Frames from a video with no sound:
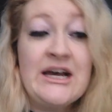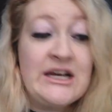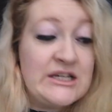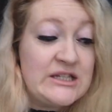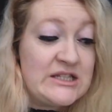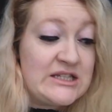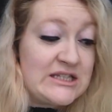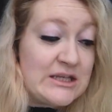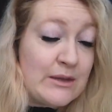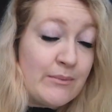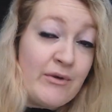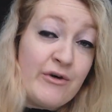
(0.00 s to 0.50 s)

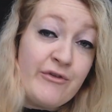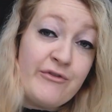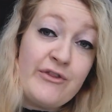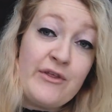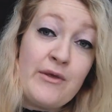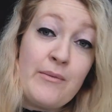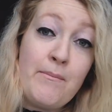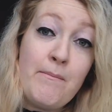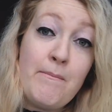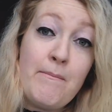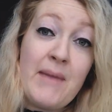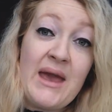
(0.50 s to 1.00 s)
some of
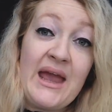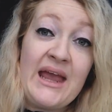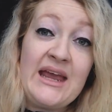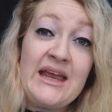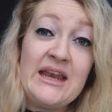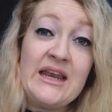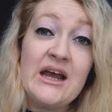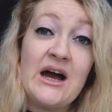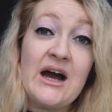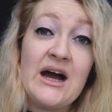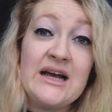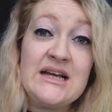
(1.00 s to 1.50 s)
the
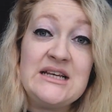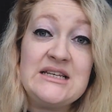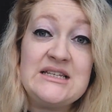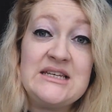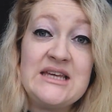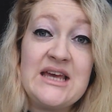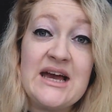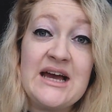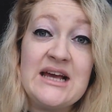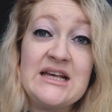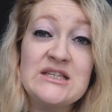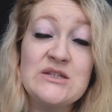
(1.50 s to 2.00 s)
main
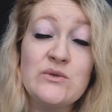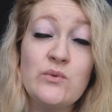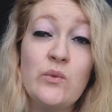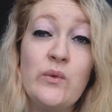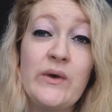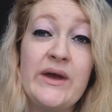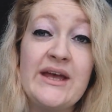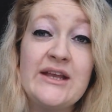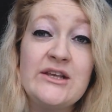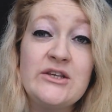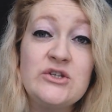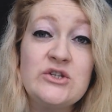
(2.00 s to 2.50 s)
ideas
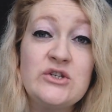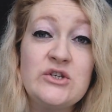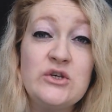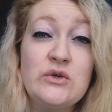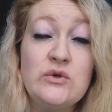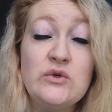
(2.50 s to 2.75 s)
which